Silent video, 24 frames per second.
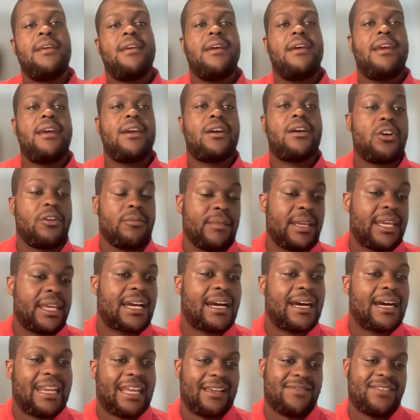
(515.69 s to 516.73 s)
It could
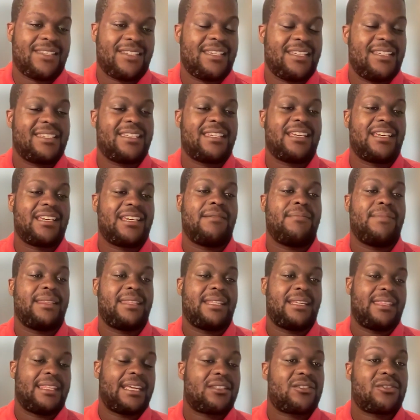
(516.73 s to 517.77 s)
make our lives easier,
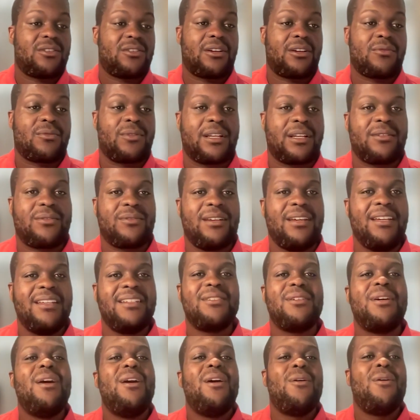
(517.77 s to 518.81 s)
but then that's not what
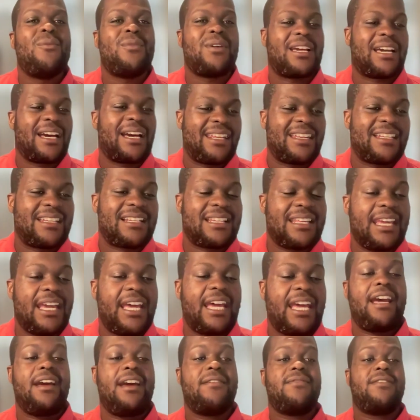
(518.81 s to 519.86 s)
we currently
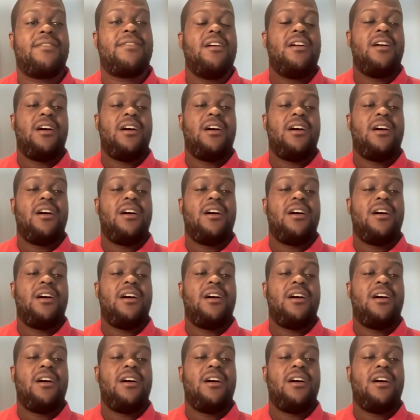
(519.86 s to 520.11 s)
have.